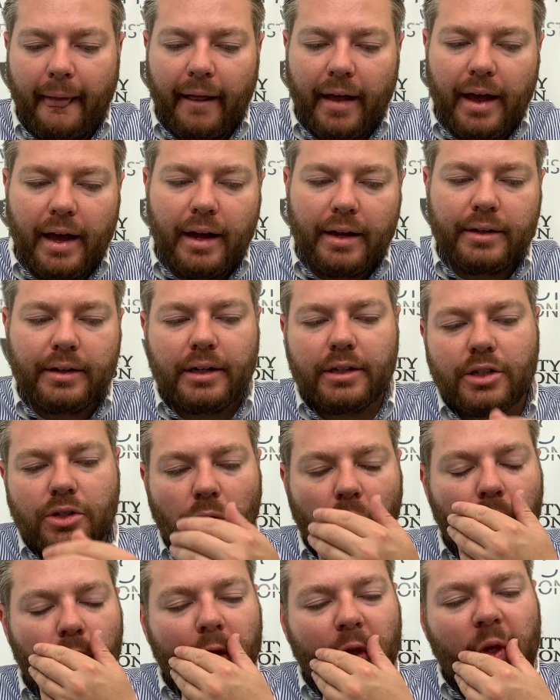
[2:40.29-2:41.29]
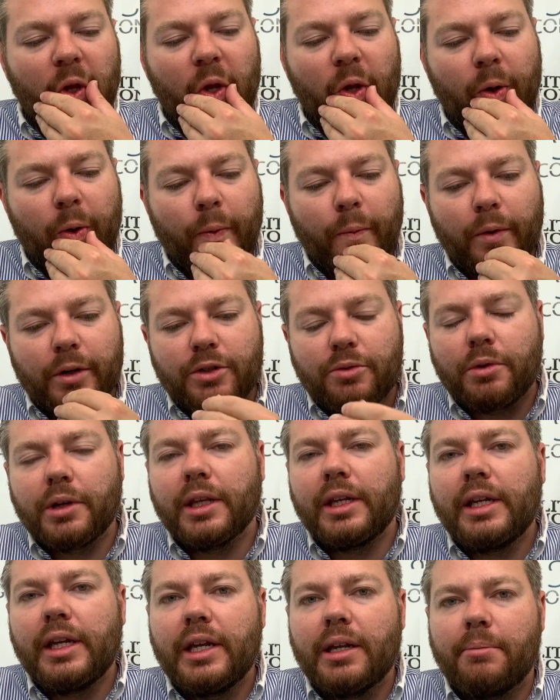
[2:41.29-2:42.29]
And historically, what's
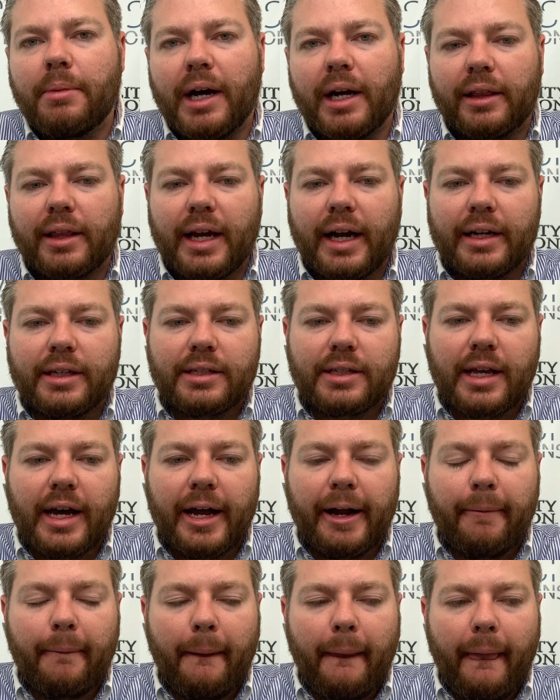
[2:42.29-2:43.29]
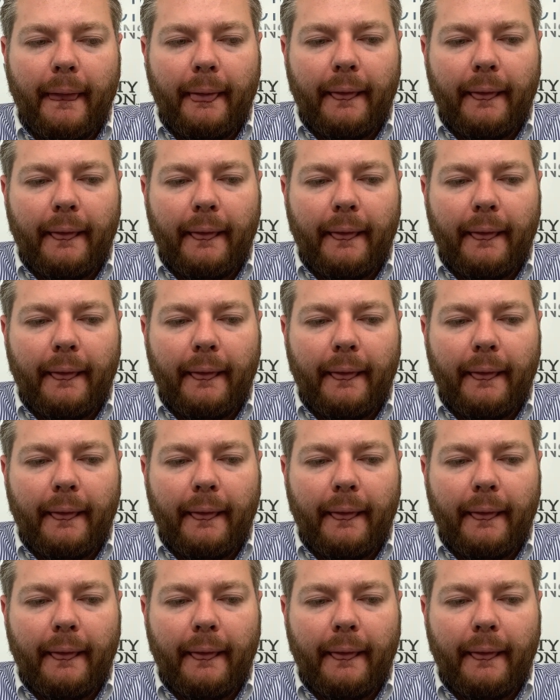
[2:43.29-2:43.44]
really neat about that is that